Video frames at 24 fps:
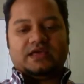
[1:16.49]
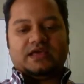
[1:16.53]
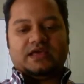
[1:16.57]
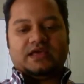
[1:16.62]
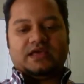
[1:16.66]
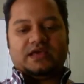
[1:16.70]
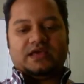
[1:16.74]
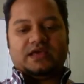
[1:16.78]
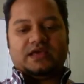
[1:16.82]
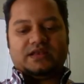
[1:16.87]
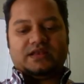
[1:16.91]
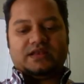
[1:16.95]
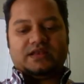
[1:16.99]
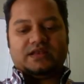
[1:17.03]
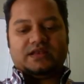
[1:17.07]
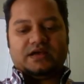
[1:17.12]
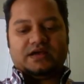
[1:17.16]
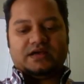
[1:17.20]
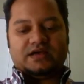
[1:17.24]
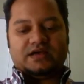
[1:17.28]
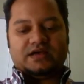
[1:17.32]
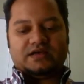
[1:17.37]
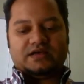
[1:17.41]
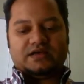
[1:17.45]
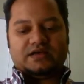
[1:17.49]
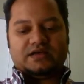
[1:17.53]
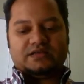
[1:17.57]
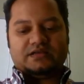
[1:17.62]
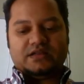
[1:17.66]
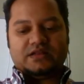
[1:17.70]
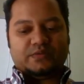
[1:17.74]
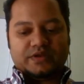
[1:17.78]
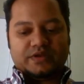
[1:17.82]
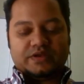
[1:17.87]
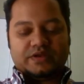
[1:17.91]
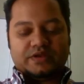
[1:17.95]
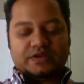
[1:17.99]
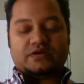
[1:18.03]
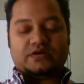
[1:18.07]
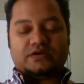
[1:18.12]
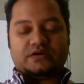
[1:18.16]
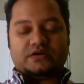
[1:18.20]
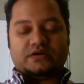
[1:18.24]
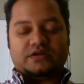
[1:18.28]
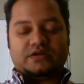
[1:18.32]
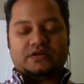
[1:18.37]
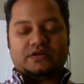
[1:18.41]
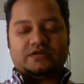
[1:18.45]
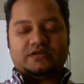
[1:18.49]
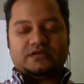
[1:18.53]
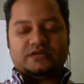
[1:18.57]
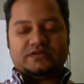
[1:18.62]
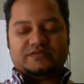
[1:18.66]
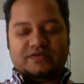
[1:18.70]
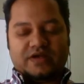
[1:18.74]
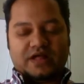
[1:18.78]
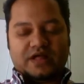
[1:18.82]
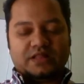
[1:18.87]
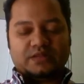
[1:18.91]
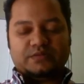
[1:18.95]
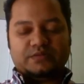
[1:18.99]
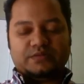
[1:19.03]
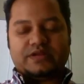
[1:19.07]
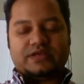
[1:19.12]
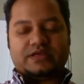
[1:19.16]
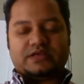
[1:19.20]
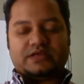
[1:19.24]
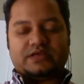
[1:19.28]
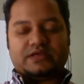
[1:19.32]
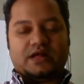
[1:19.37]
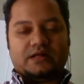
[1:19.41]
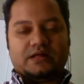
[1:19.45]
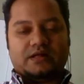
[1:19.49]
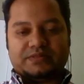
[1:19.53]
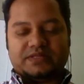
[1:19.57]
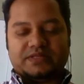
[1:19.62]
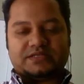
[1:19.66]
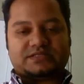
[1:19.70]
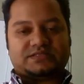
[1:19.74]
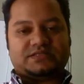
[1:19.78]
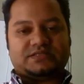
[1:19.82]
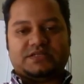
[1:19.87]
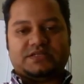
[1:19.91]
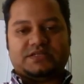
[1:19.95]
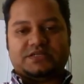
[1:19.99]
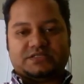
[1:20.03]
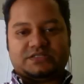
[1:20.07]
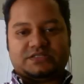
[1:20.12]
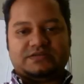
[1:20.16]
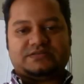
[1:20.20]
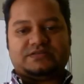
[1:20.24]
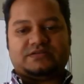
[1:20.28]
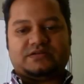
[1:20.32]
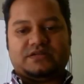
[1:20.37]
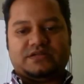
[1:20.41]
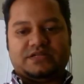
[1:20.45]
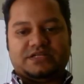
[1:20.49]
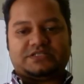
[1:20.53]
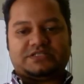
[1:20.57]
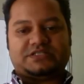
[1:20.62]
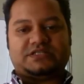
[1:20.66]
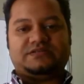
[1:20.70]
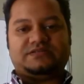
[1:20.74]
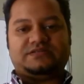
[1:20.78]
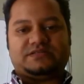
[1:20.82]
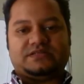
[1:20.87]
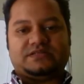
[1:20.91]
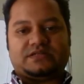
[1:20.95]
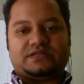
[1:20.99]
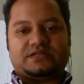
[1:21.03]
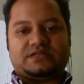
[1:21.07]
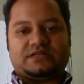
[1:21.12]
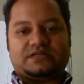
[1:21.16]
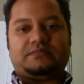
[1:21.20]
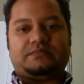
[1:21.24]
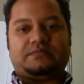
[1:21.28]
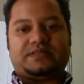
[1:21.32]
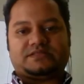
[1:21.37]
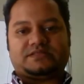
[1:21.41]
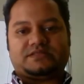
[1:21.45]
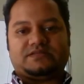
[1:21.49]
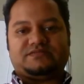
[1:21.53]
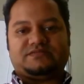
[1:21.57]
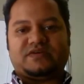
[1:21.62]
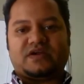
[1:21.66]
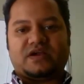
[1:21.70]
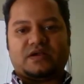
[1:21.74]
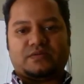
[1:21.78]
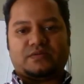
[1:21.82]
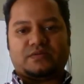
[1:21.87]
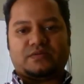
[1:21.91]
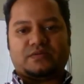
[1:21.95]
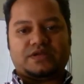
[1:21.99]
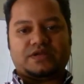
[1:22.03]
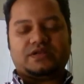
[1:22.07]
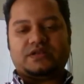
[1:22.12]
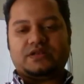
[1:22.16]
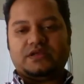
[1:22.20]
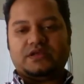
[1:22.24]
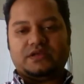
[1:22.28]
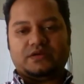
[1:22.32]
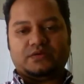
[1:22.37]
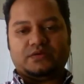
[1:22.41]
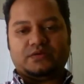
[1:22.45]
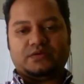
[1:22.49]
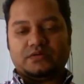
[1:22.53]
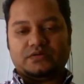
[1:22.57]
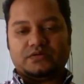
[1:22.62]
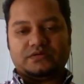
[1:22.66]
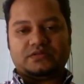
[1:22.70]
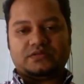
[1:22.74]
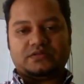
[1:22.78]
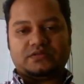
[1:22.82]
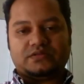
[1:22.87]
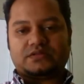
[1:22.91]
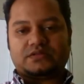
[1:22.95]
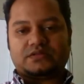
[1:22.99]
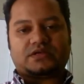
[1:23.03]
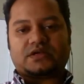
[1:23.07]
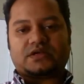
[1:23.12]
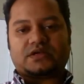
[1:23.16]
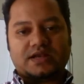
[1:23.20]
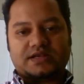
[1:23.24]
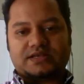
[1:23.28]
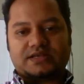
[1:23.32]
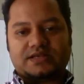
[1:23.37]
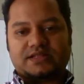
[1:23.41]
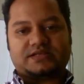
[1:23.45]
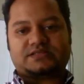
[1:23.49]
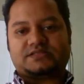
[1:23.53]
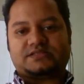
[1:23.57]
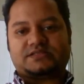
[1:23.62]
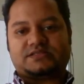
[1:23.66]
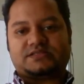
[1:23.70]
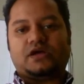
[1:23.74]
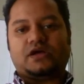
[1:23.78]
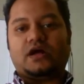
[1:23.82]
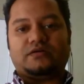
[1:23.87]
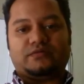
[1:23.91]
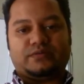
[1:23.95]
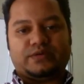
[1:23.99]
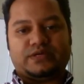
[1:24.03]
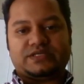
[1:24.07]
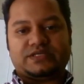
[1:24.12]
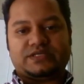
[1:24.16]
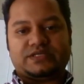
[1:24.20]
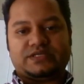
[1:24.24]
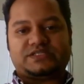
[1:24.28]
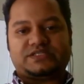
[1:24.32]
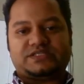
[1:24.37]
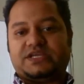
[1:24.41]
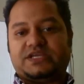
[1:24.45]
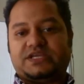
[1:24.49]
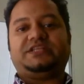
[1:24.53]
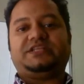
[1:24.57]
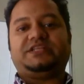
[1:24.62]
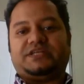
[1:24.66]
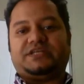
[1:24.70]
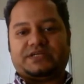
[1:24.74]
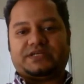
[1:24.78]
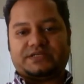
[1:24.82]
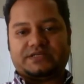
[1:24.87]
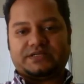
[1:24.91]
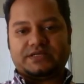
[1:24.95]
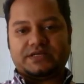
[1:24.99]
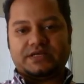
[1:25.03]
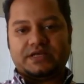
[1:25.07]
And when you're evaluating complex initiatives or initiatives in complex environment, the context is always changing,